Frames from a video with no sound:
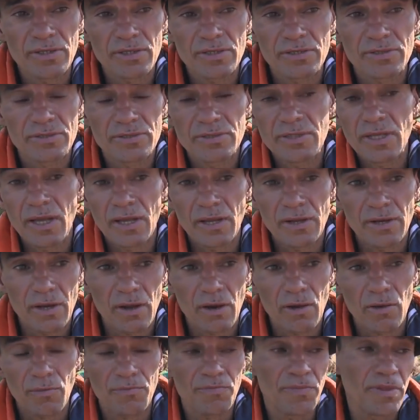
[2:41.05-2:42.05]
Just uh,
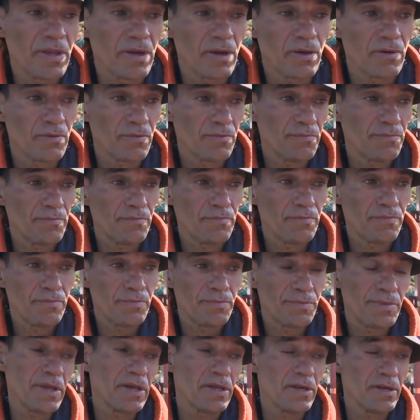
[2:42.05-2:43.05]
hope they don't
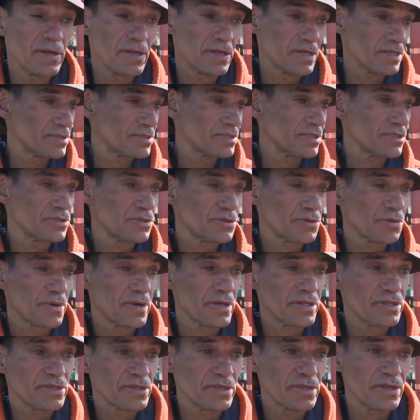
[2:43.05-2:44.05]
get in this
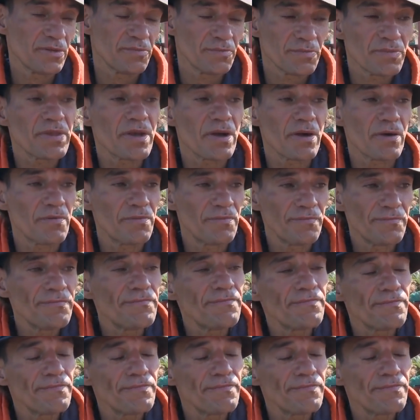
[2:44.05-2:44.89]
situation themselves.